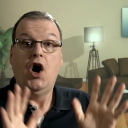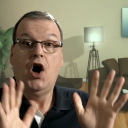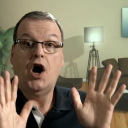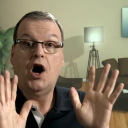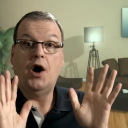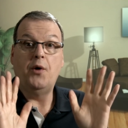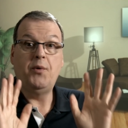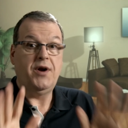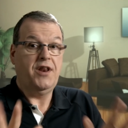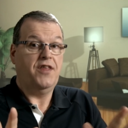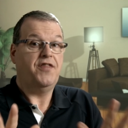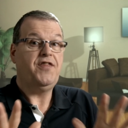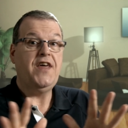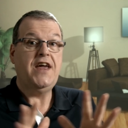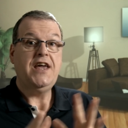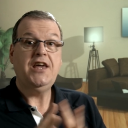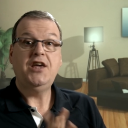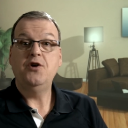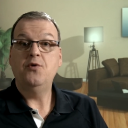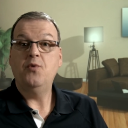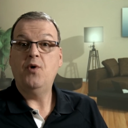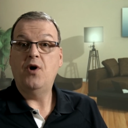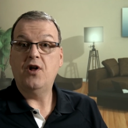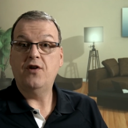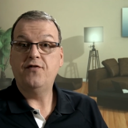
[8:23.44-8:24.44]
I want to thank
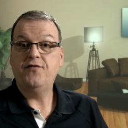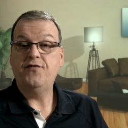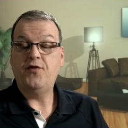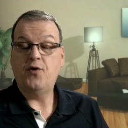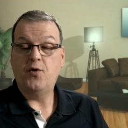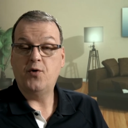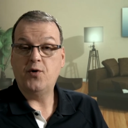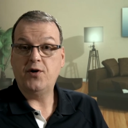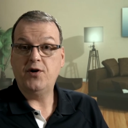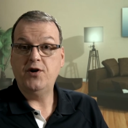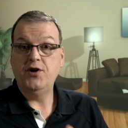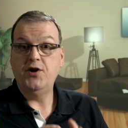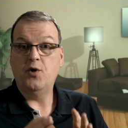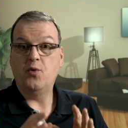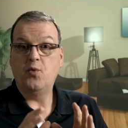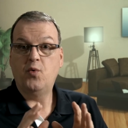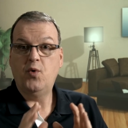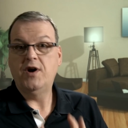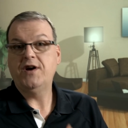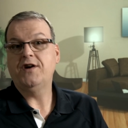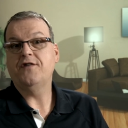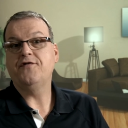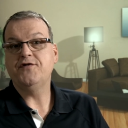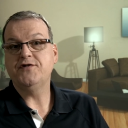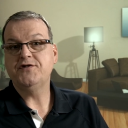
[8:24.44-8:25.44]
you all for your
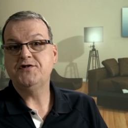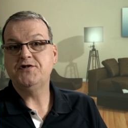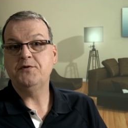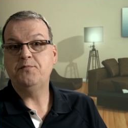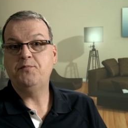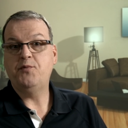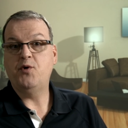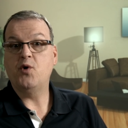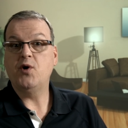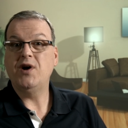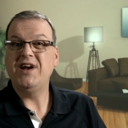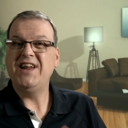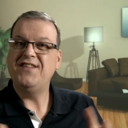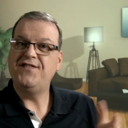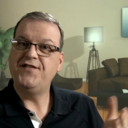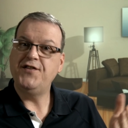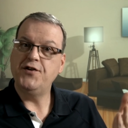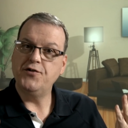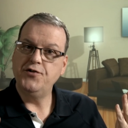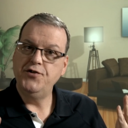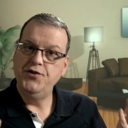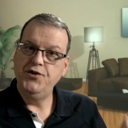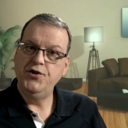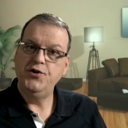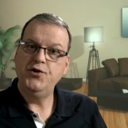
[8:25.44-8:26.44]
wonderful support. If
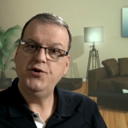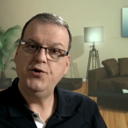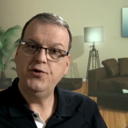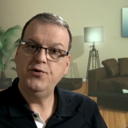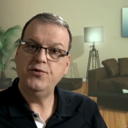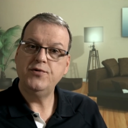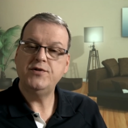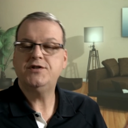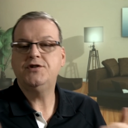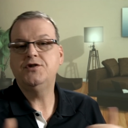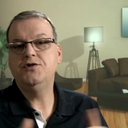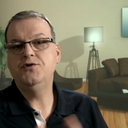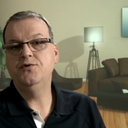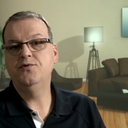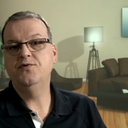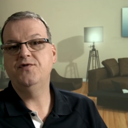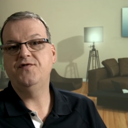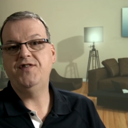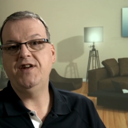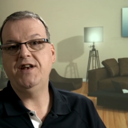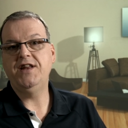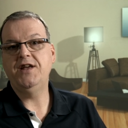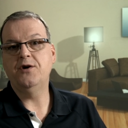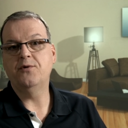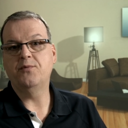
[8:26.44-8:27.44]
you're new to
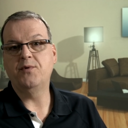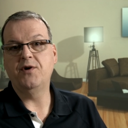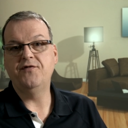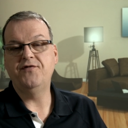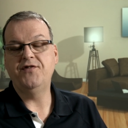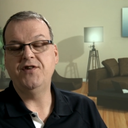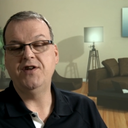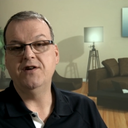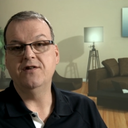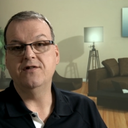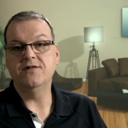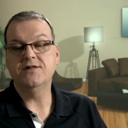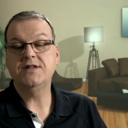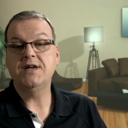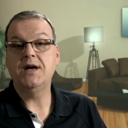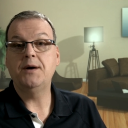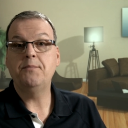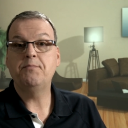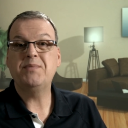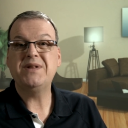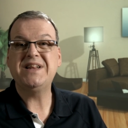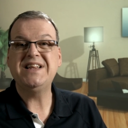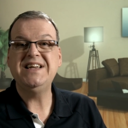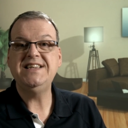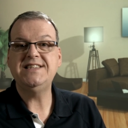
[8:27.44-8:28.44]
Video Revealed,
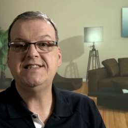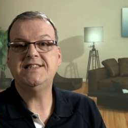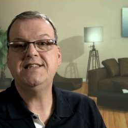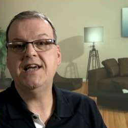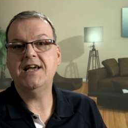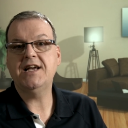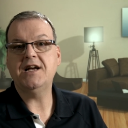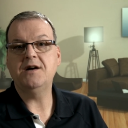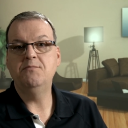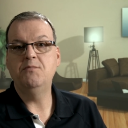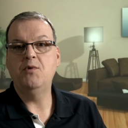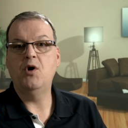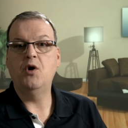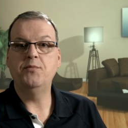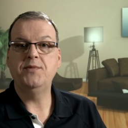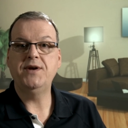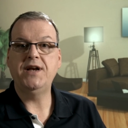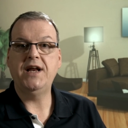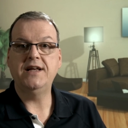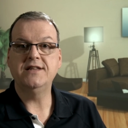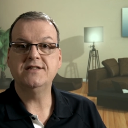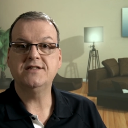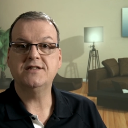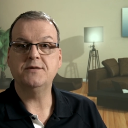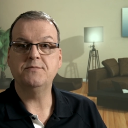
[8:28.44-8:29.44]
please take a moment
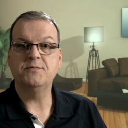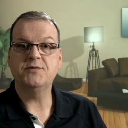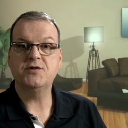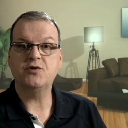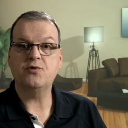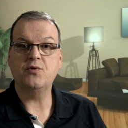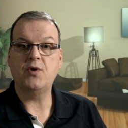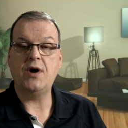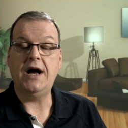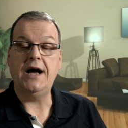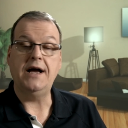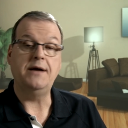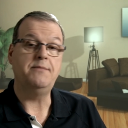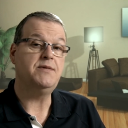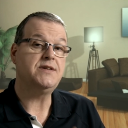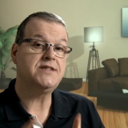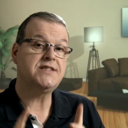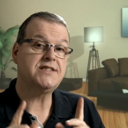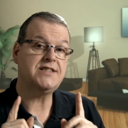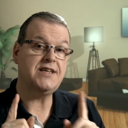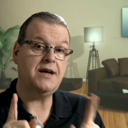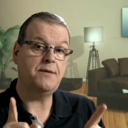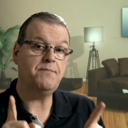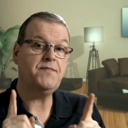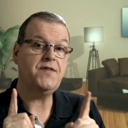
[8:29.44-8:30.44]
and subscribe.
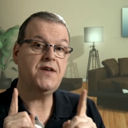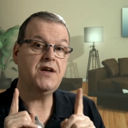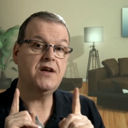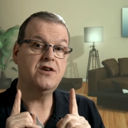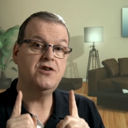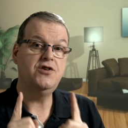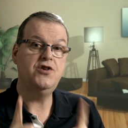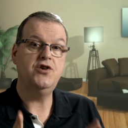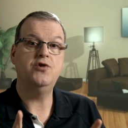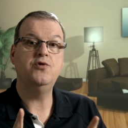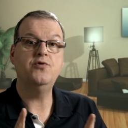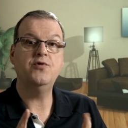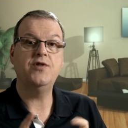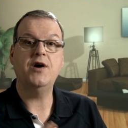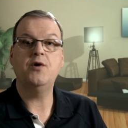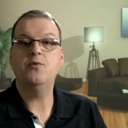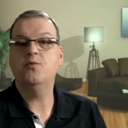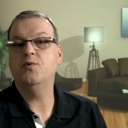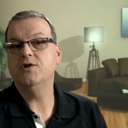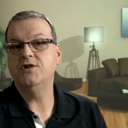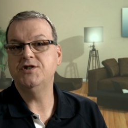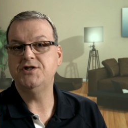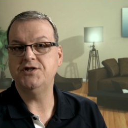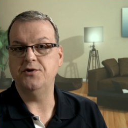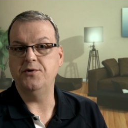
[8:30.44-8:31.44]
Something new that
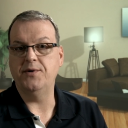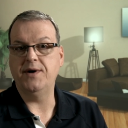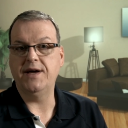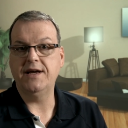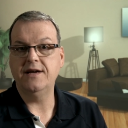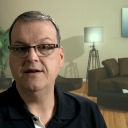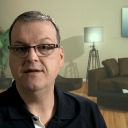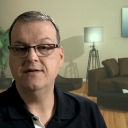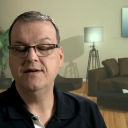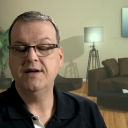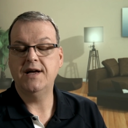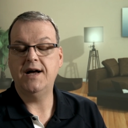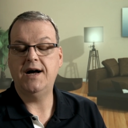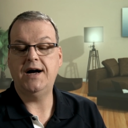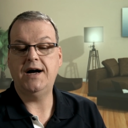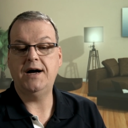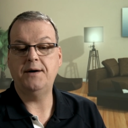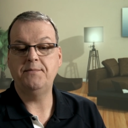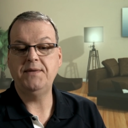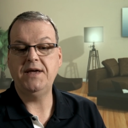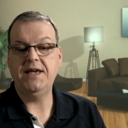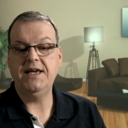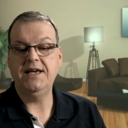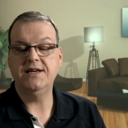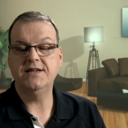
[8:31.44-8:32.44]
we're doing
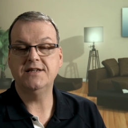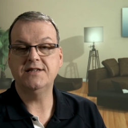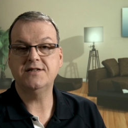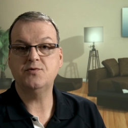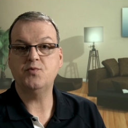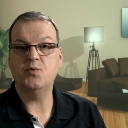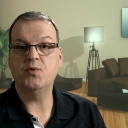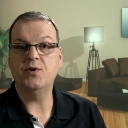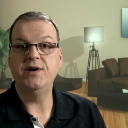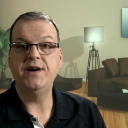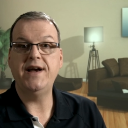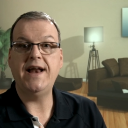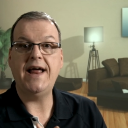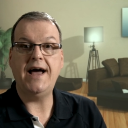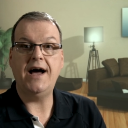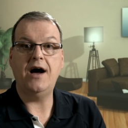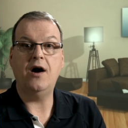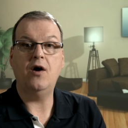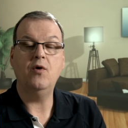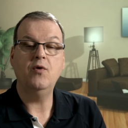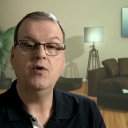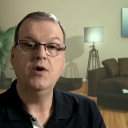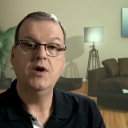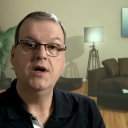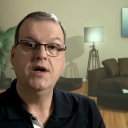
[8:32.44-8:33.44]
um, is we're
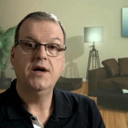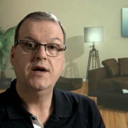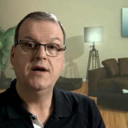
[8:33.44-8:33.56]
now,